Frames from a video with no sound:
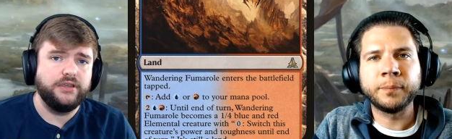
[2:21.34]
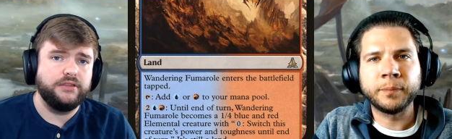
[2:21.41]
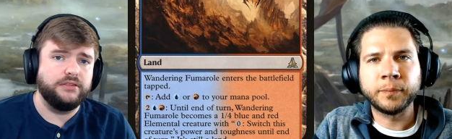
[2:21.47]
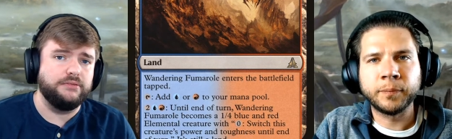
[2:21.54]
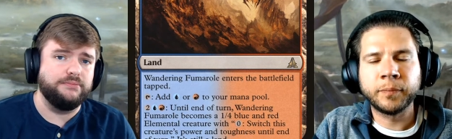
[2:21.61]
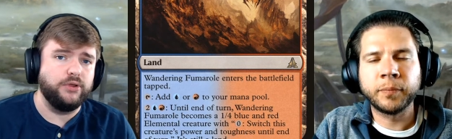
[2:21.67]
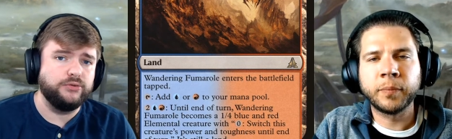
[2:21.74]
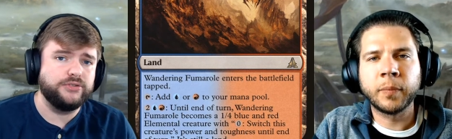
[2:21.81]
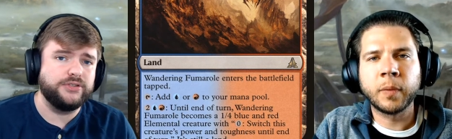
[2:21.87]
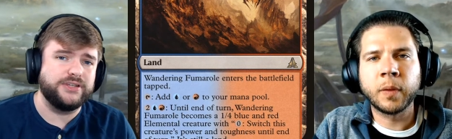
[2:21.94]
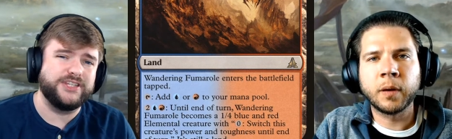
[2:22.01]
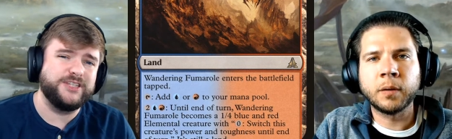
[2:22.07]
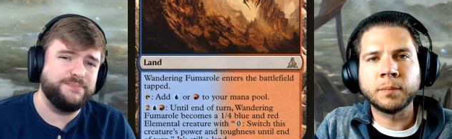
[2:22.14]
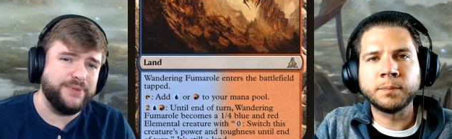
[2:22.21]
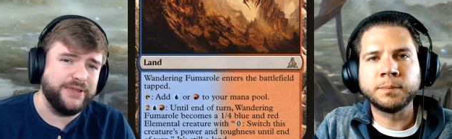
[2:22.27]
Speaker 1: the most
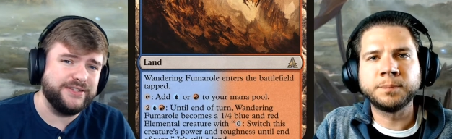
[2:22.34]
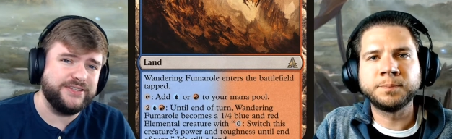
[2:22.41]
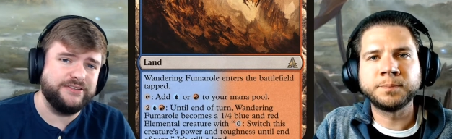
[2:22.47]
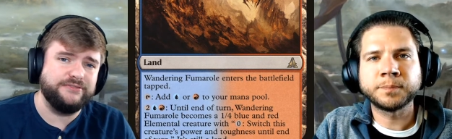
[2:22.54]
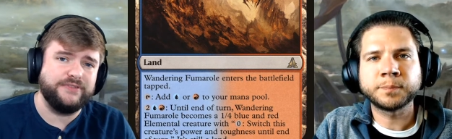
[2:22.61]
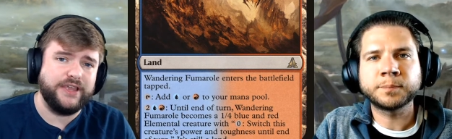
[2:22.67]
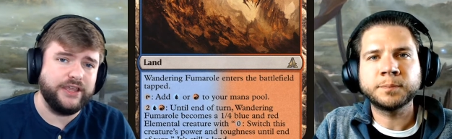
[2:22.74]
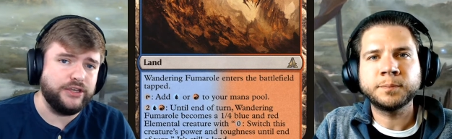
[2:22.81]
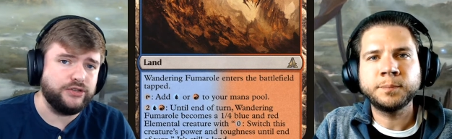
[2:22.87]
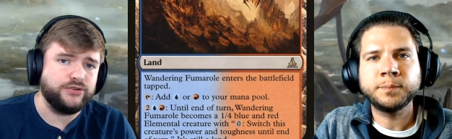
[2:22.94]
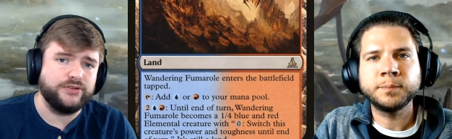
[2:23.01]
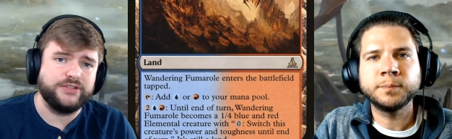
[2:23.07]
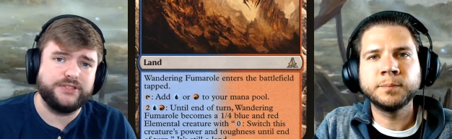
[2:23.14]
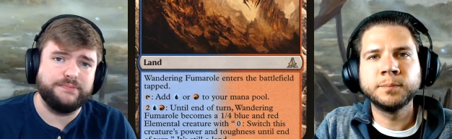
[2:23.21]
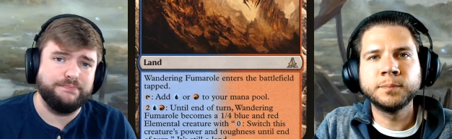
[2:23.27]
expensive
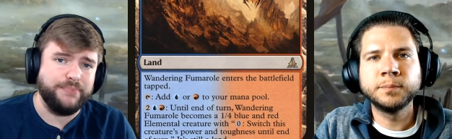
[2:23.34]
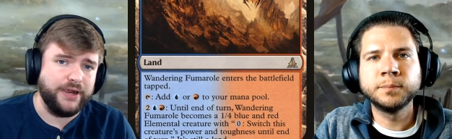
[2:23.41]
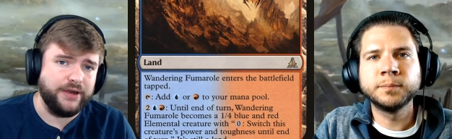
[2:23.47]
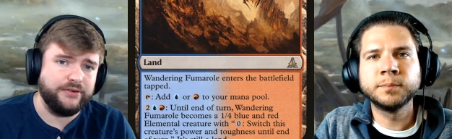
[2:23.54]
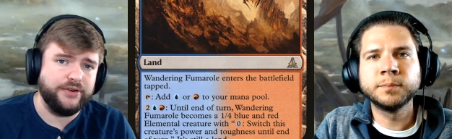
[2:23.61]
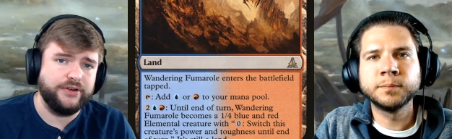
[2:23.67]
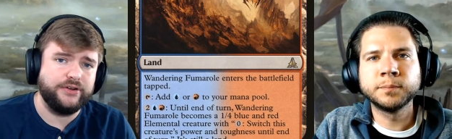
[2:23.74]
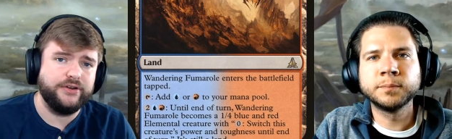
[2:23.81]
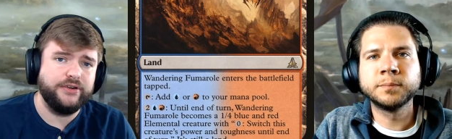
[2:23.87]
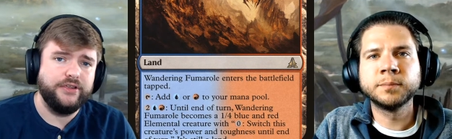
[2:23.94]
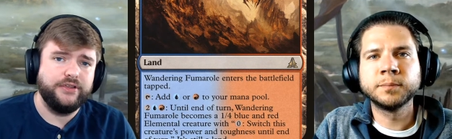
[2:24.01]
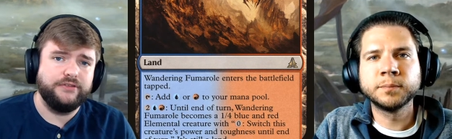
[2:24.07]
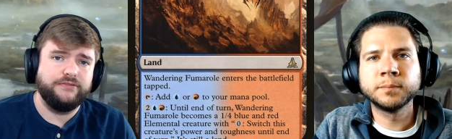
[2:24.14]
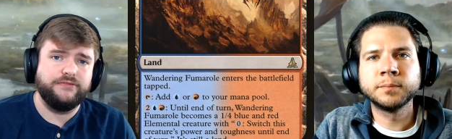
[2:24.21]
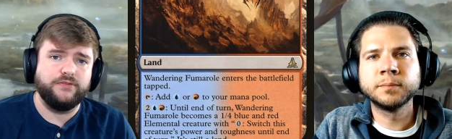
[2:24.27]
entrance barrier
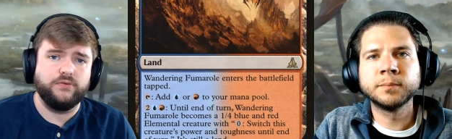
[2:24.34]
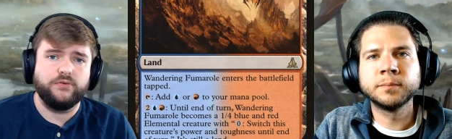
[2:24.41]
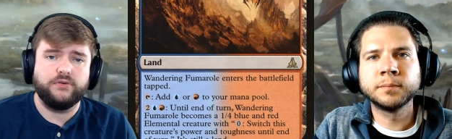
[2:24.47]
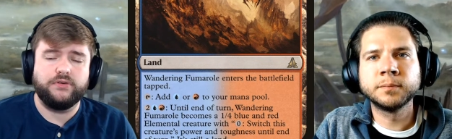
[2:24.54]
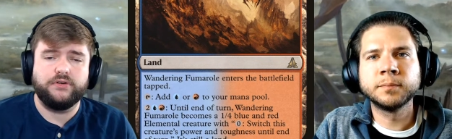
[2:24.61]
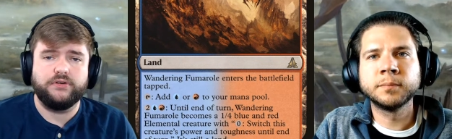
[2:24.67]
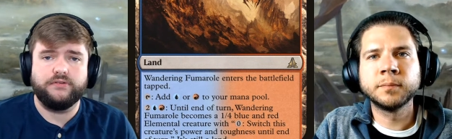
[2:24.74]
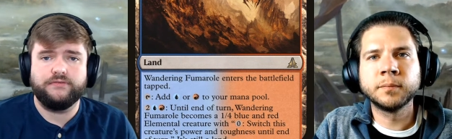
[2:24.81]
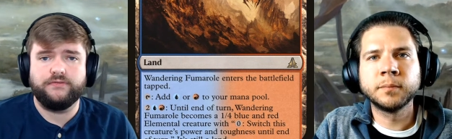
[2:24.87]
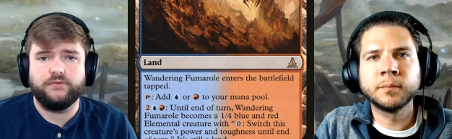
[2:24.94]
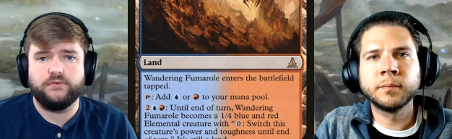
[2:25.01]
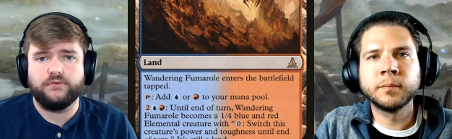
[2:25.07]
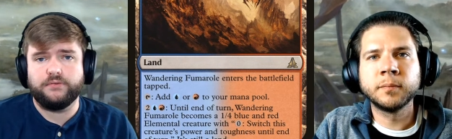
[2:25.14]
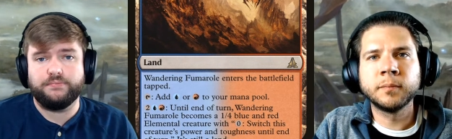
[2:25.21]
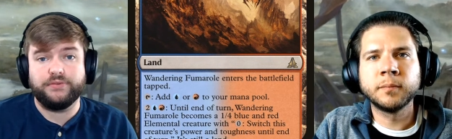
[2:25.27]

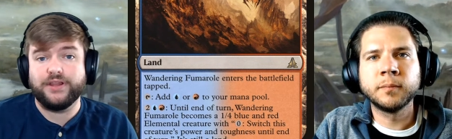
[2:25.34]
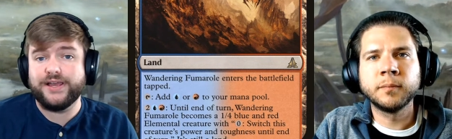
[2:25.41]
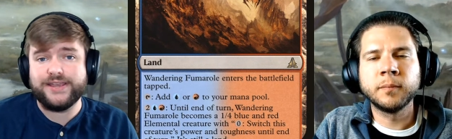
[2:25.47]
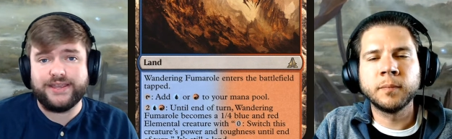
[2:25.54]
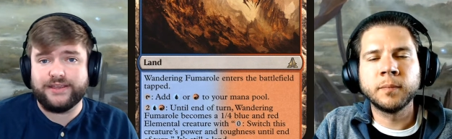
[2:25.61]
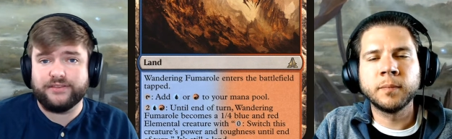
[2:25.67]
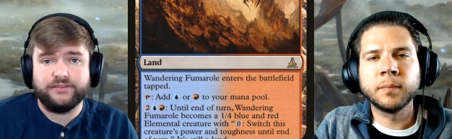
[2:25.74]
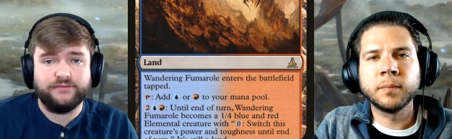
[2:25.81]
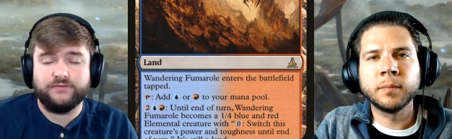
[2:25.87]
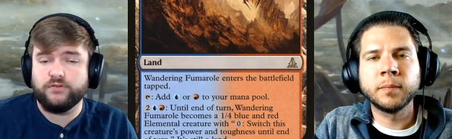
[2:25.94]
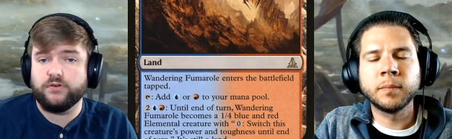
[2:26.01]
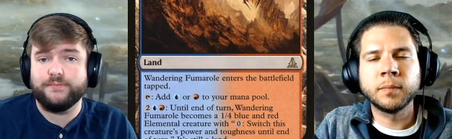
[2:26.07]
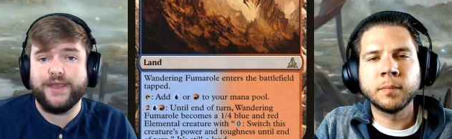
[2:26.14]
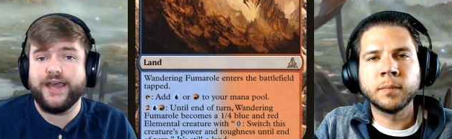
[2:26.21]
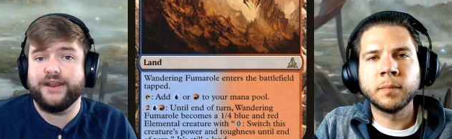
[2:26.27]
for playing the
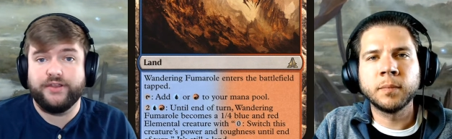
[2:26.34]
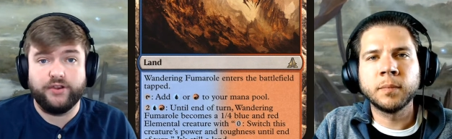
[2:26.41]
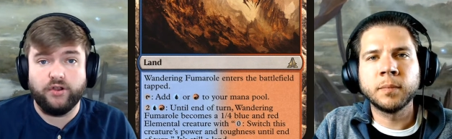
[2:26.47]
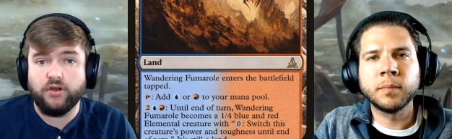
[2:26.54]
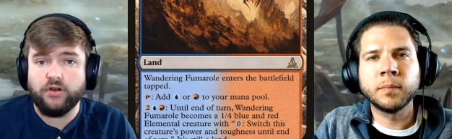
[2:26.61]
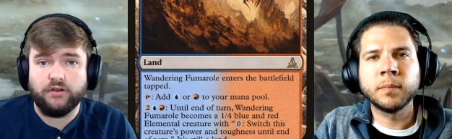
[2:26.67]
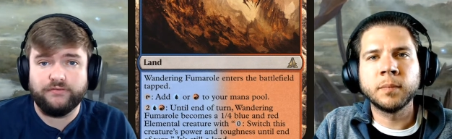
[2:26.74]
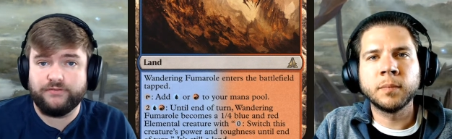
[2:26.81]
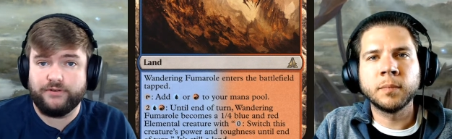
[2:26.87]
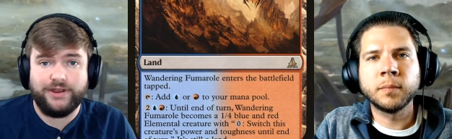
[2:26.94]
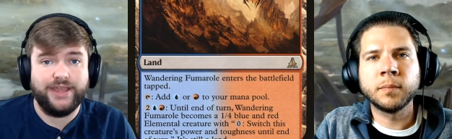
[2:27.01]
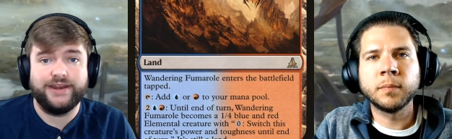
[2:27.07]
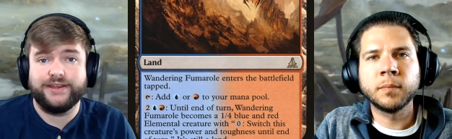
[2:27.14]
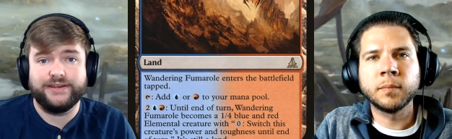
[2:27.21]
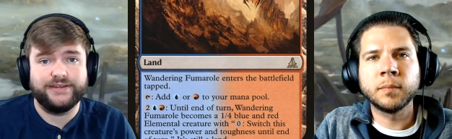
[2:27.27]
format at all for
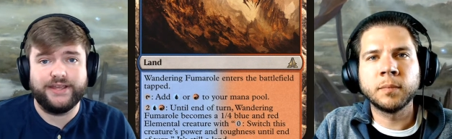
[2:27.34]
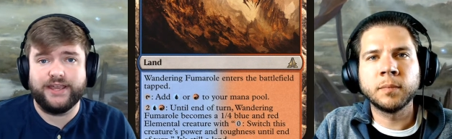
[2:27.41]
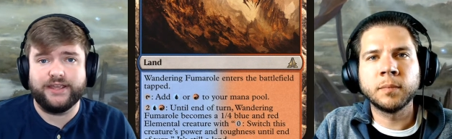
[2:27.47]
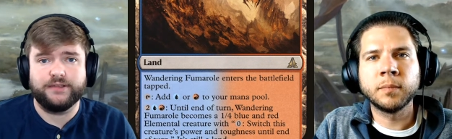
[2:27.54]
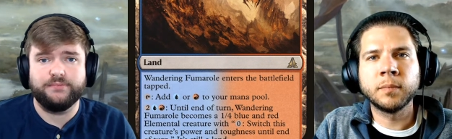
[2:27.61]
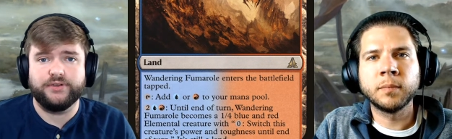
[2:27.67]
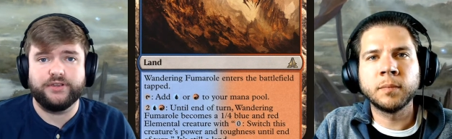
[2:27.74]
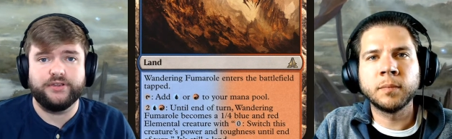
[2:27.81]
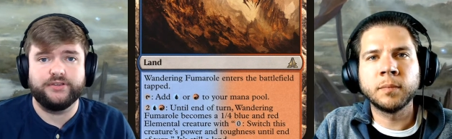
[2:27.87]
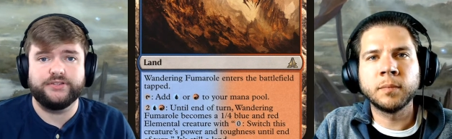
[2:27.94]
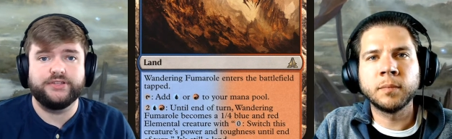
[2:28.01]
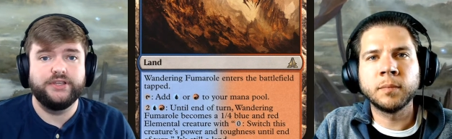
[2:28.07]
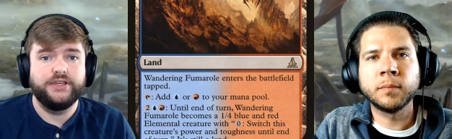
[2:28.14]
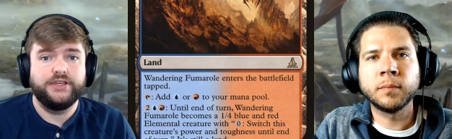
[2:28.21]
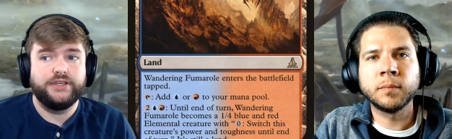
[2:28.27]
any deck, because
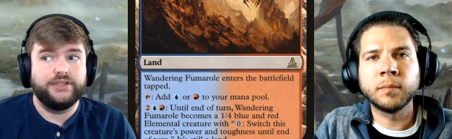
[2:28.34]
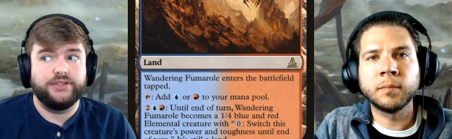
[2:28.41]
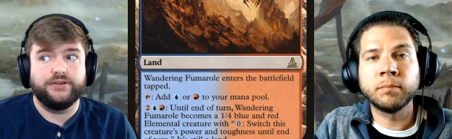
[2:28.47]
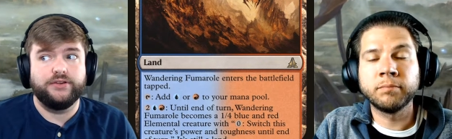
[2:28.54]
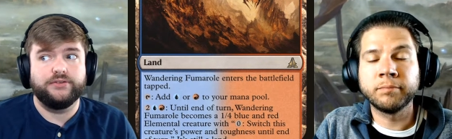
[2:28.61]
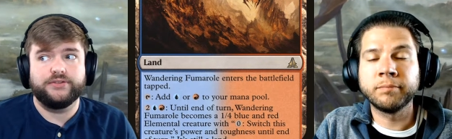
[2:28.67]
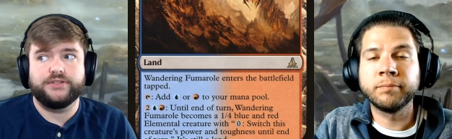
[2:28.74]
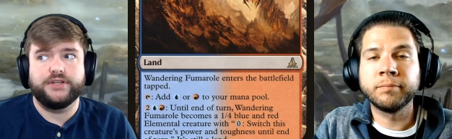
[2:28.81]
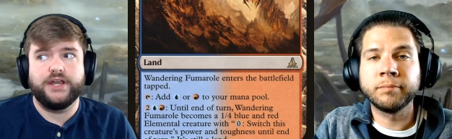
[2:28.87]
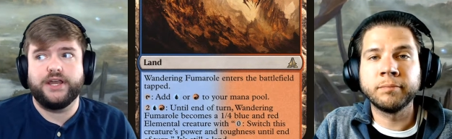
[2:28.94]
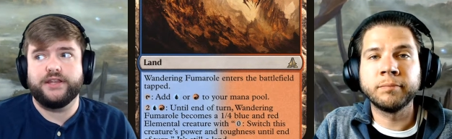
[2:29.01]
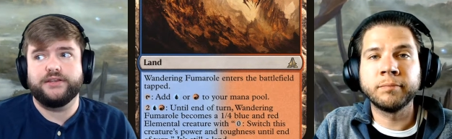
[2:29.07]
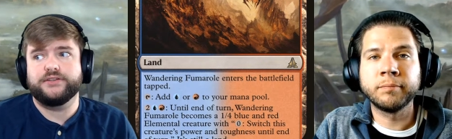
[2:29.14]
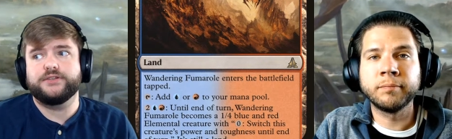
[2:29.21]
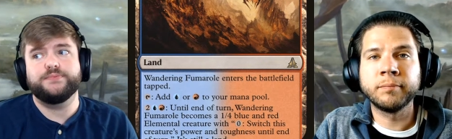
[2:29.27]
you know it's not
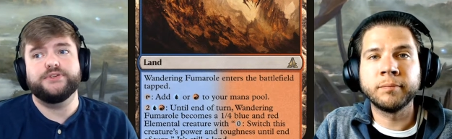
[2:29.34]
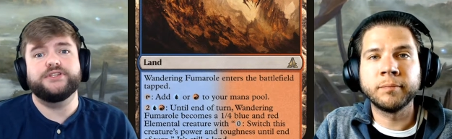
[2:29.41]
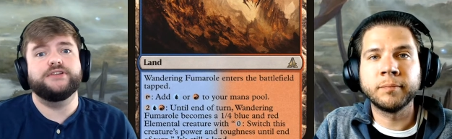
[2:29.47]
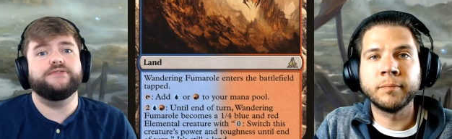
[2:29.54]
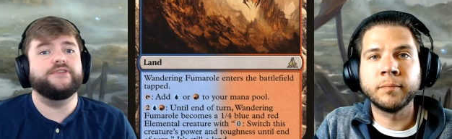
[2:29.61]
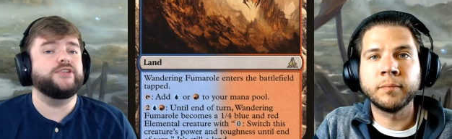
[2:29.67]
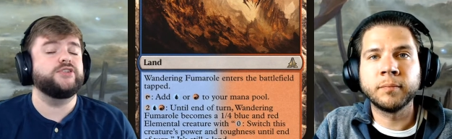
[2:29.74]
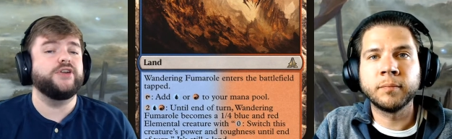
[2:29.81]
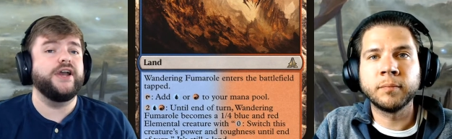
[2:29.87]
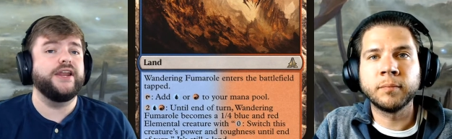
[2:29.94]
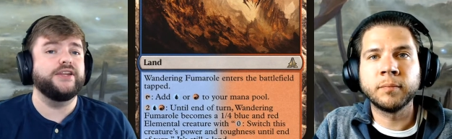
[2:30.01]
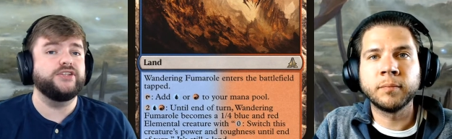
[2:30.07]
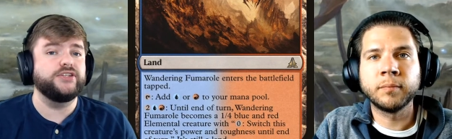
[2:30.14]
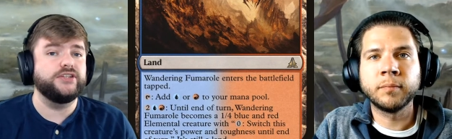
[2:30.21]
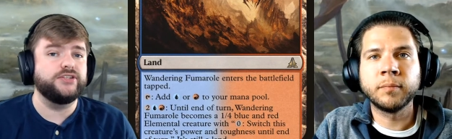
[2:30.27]
specific strategies.